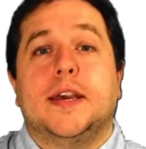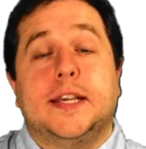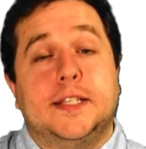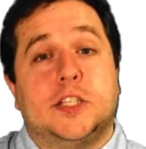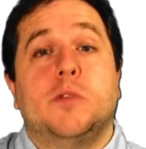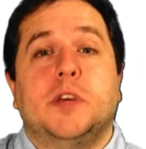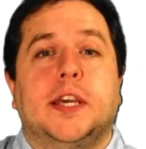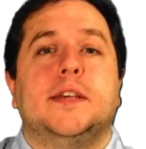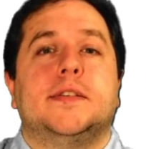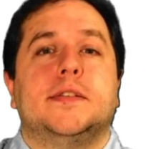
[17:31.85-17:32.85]
In some
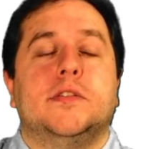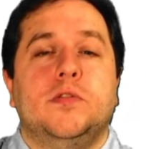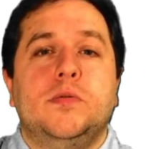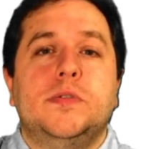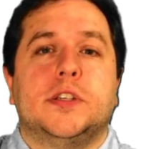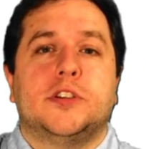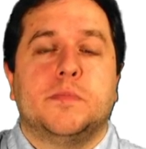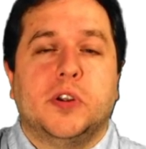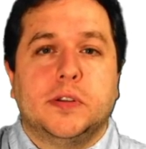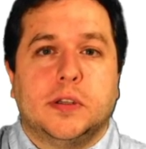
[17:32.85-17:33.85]
cases, the usage
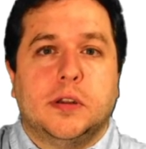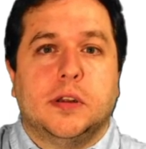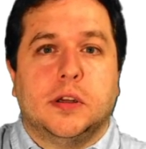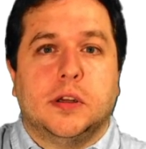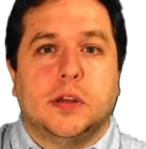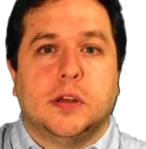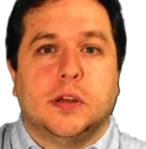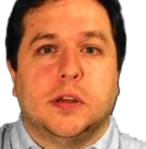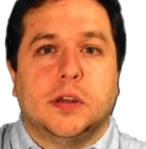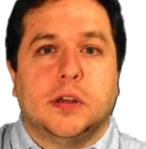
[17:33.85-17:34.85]
model
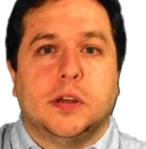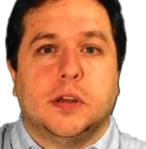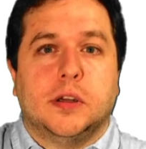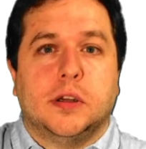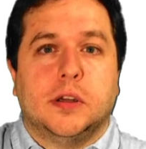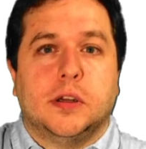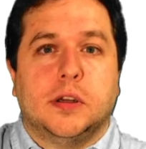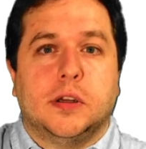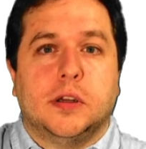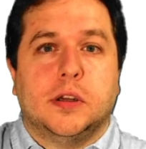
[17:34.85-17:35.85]
were too large and it
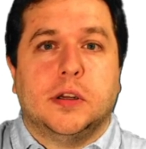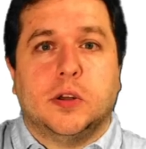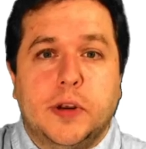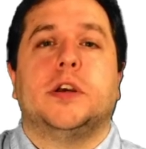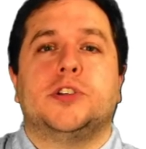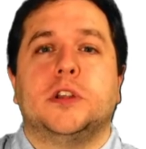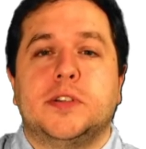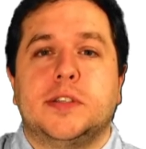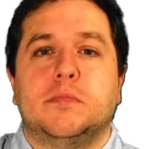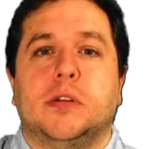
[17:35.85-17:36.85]
was just not
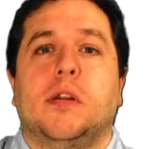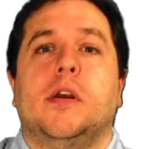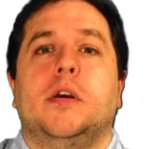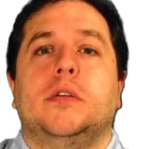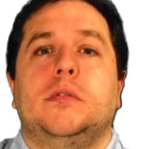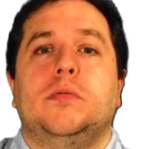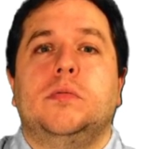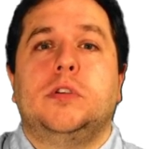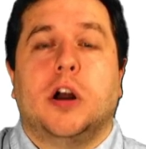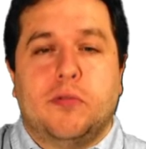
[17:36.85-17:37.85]
possible to
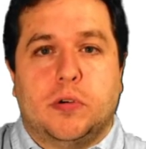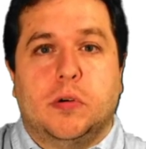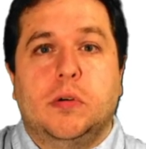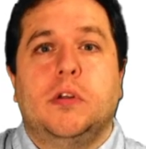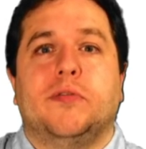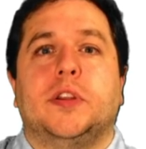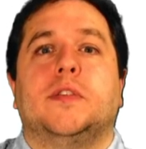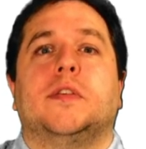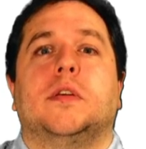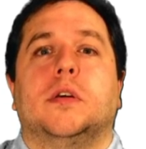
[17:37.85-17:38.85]
cover all of
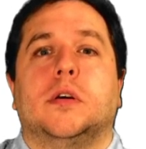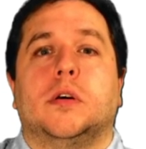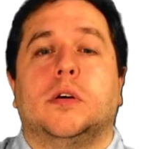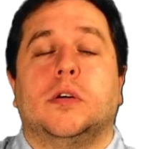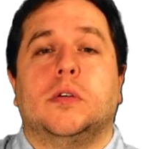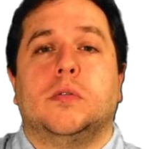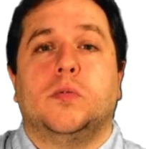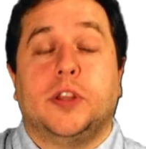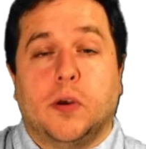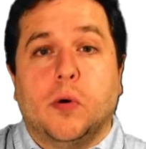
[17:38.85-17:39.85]
it
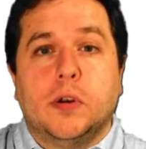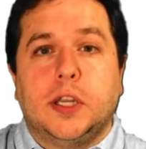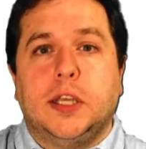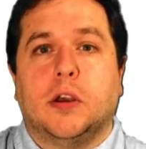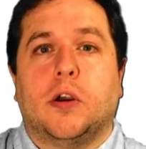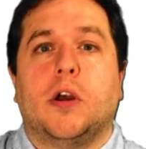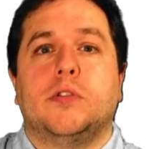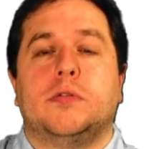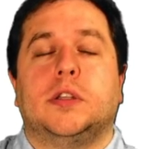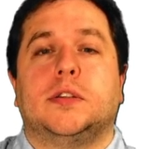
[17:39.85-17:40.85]
with only
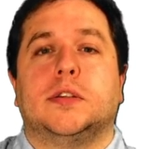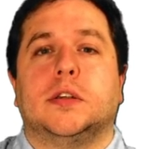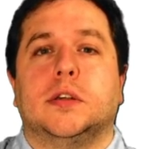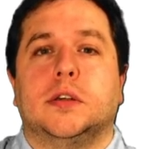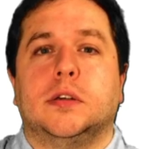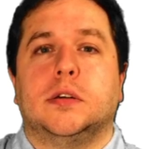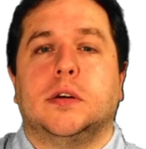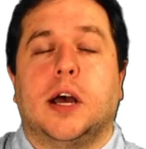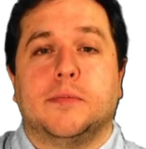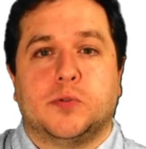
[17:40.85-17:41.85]
100
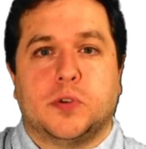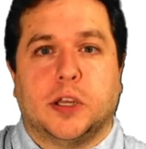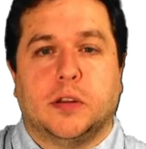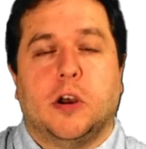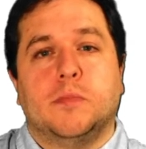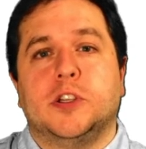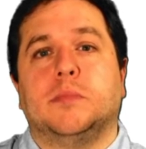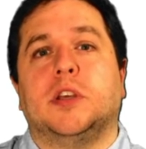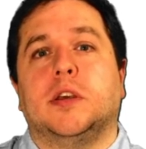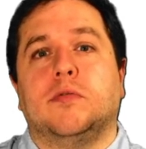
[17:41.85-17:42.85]
abstract object
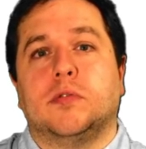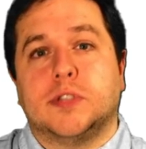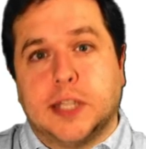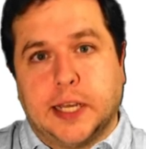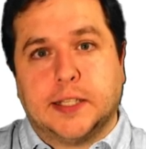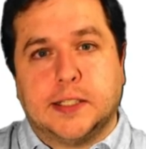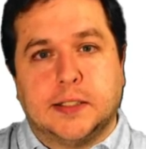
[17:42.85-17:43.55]
behaviors selected.